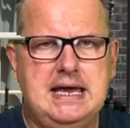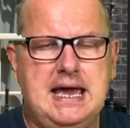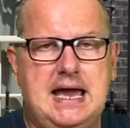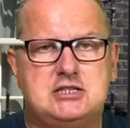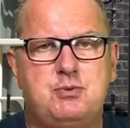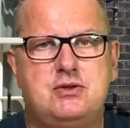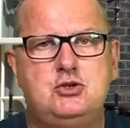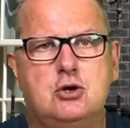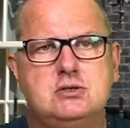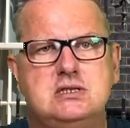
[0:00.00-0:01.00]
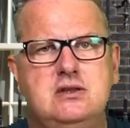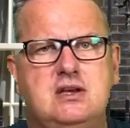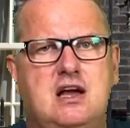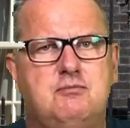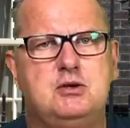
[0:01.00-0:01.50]
As with Johnson, the
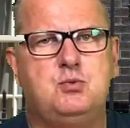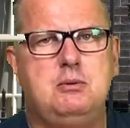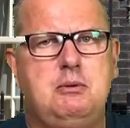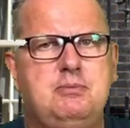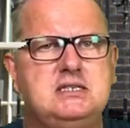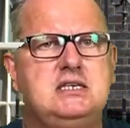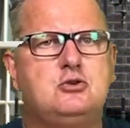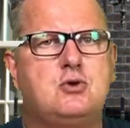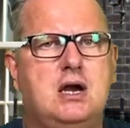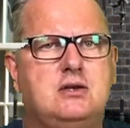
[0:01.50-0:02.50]
government will be busy trying